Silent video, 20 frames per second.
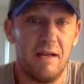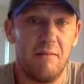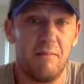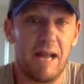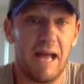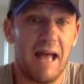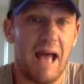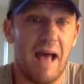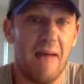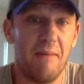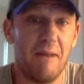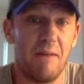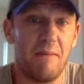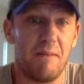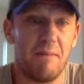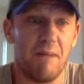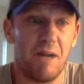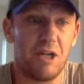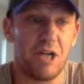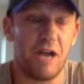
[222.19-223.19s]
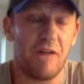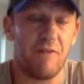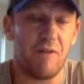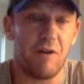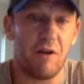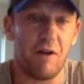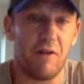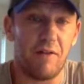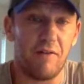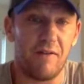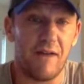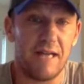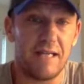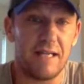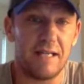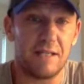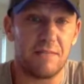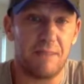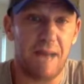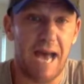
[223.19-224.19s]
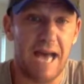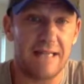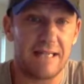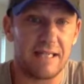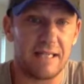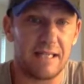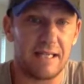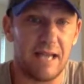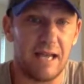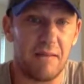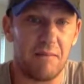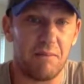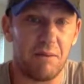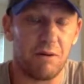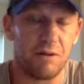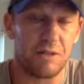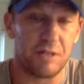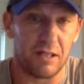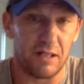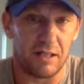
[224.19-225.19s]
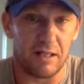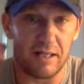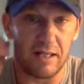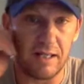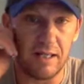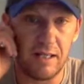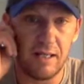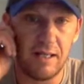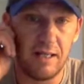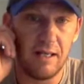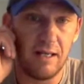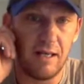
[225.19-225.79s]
but I'm going to be much heavier on the Vikings passing game personally,